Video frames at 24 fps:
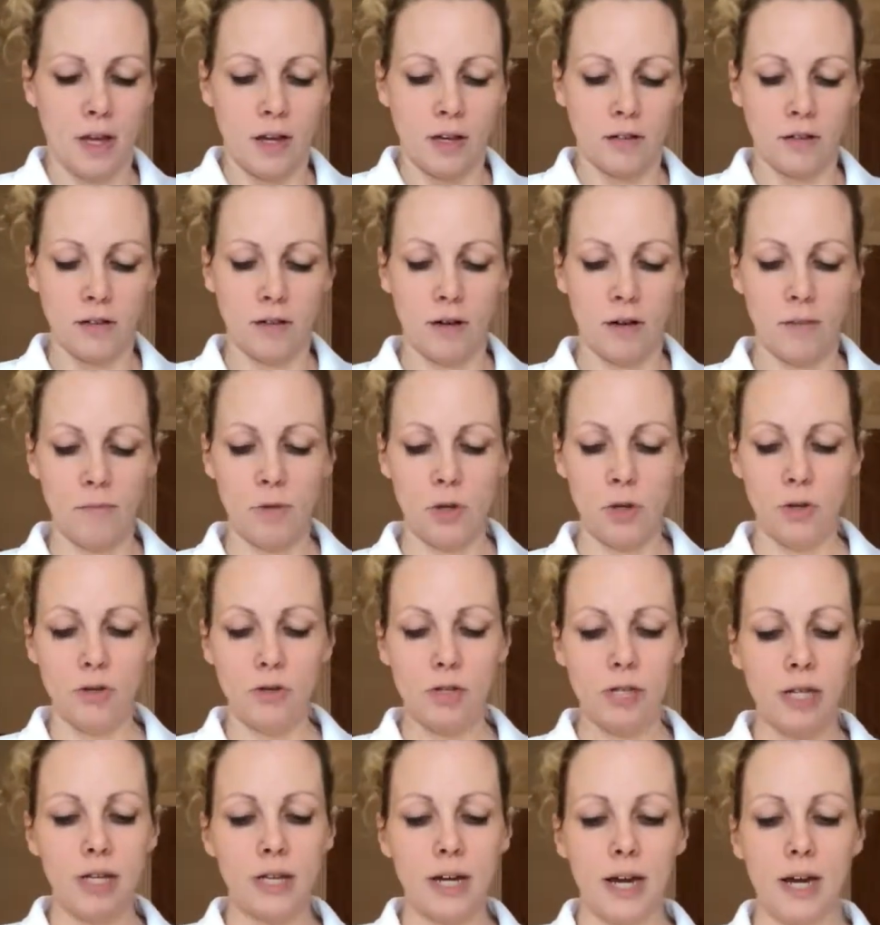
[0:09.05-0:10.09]
So I'm
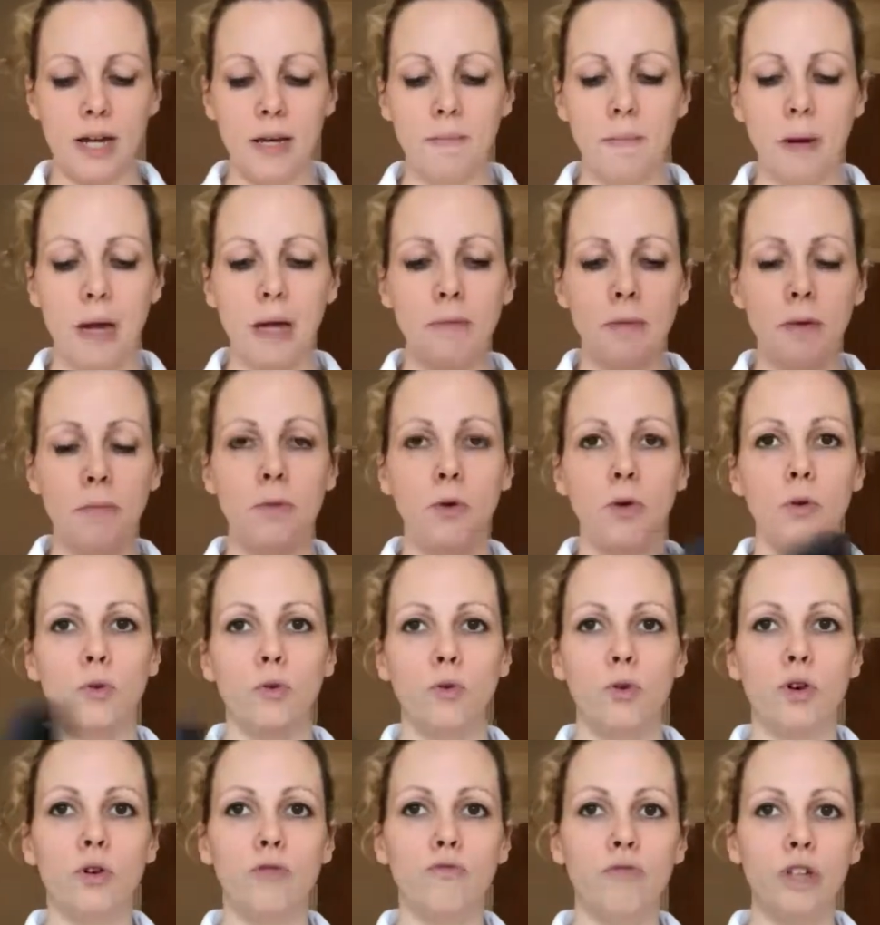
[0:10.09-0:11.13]
using a
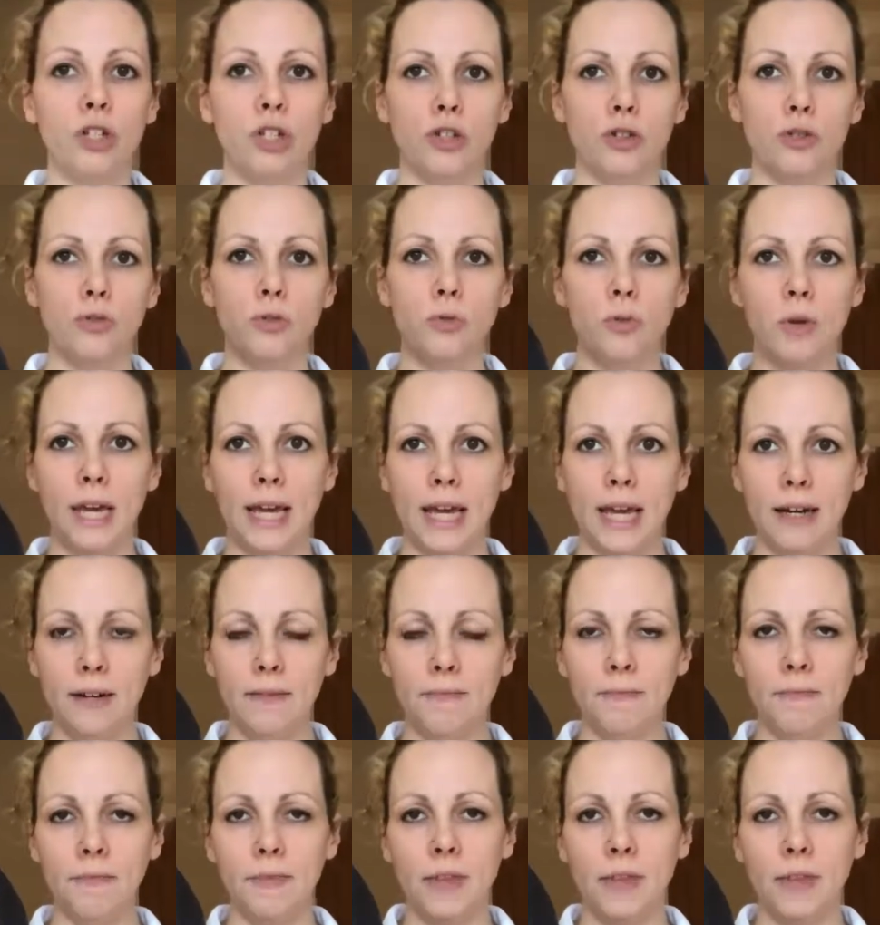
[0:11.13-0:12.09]
babybjorn original here,